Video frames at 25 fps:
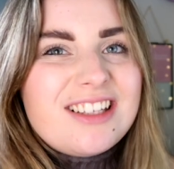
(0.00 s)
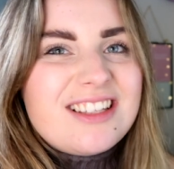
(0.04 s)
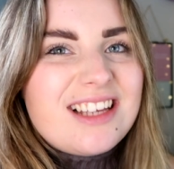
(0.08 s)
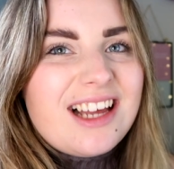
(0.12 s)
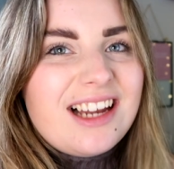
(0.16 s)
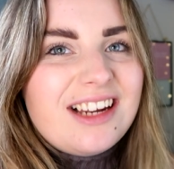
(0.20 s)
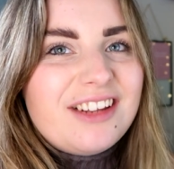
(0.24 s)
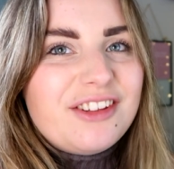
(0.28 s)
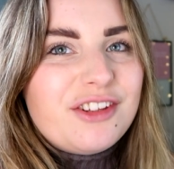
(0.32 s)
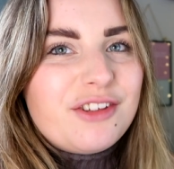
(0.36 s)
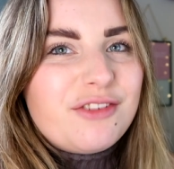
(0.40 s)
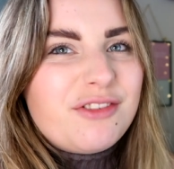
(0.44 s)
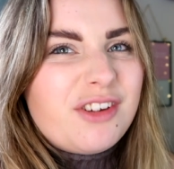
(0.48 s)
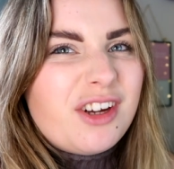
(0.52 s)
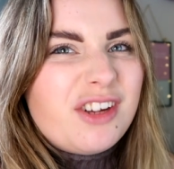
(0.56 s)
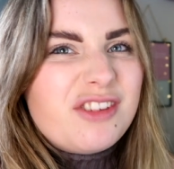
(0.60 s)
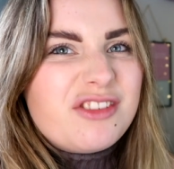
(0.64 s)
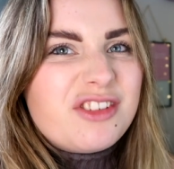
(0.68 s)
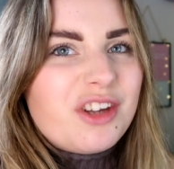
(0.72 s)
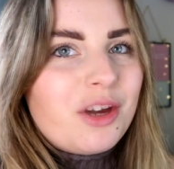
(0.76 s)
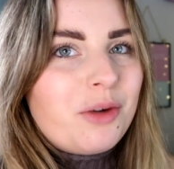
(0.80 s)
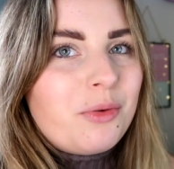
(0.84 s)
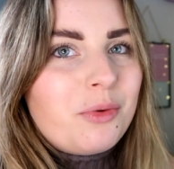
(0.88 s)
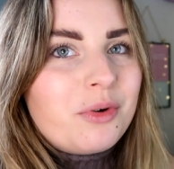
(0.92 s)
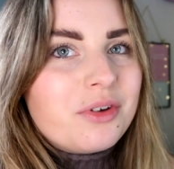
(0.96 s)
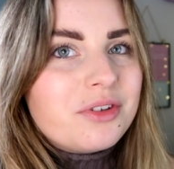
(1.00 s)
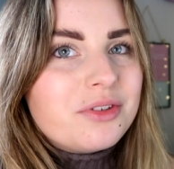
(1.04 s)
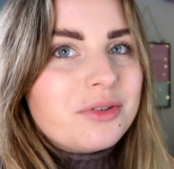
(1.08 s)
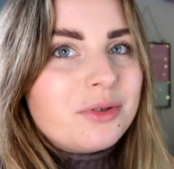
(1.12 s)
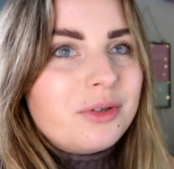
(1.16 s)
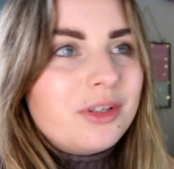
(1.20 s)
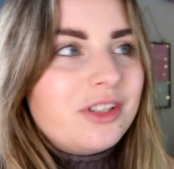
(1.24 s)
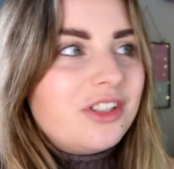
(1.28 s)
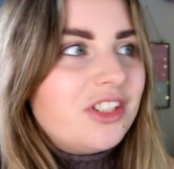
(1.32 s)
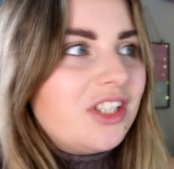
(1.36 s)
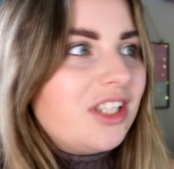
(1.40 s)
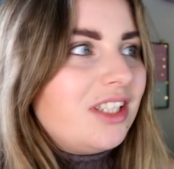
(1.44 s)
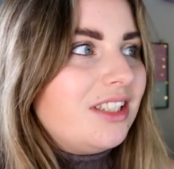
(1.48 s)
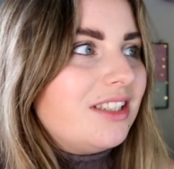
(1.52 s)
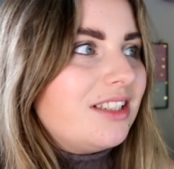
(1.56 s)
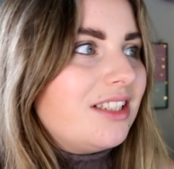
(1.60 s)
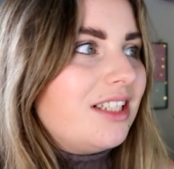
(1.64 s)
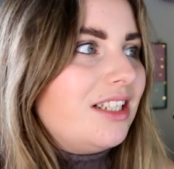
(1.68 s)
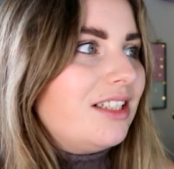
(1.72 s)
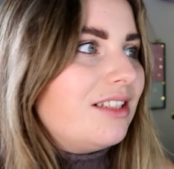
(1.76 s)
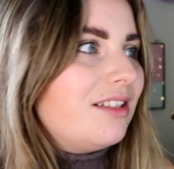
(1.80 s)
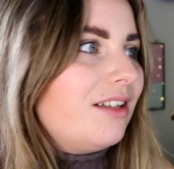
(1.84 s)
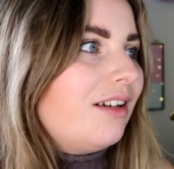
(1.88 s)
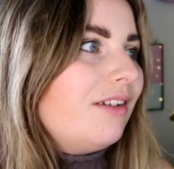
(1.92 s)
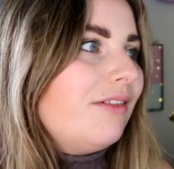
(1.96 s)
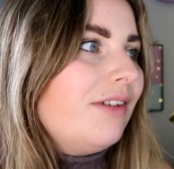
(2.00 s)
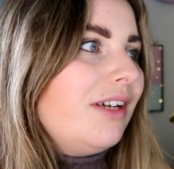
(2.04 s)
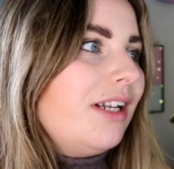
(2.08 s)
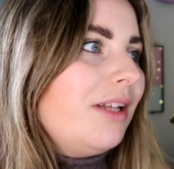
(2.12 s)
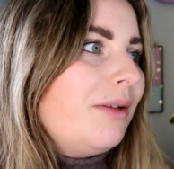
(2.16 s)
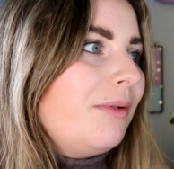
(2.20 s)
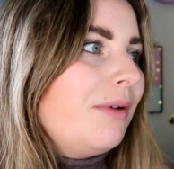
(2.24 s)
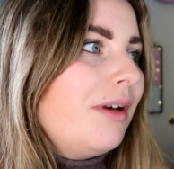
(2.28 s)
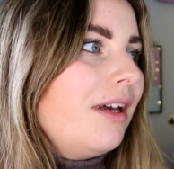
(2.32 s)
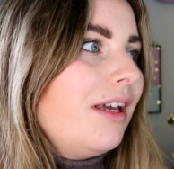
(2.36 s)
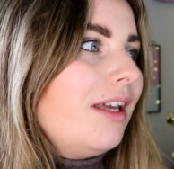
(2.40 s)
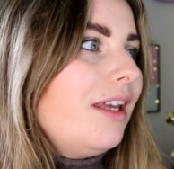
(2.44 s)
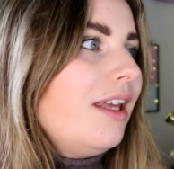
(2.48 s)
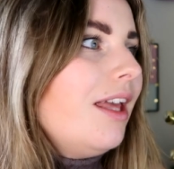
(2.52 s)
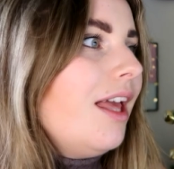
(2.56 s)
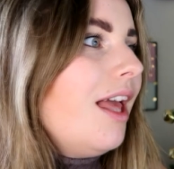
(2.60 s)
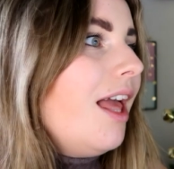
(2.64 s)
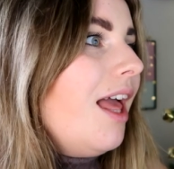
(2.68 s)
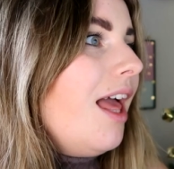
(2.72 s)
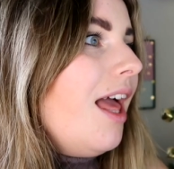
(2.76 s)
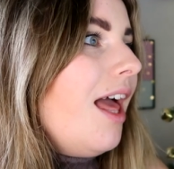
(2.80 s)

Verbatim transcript: tell in the photo what sort of jeans these are anyway.